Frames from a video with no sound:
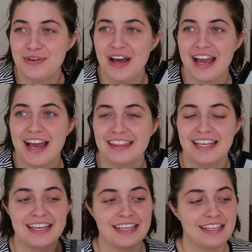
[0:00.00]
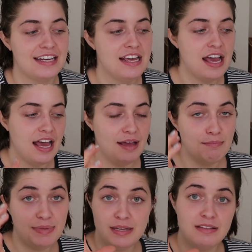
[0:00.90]
I had like a
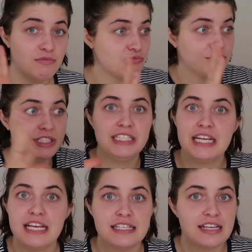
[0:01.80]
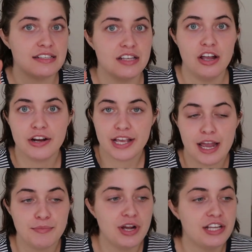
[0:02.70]
big, really nice SLR
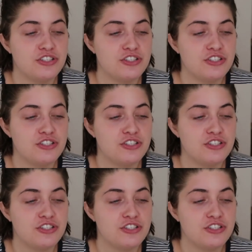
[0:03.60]
camera.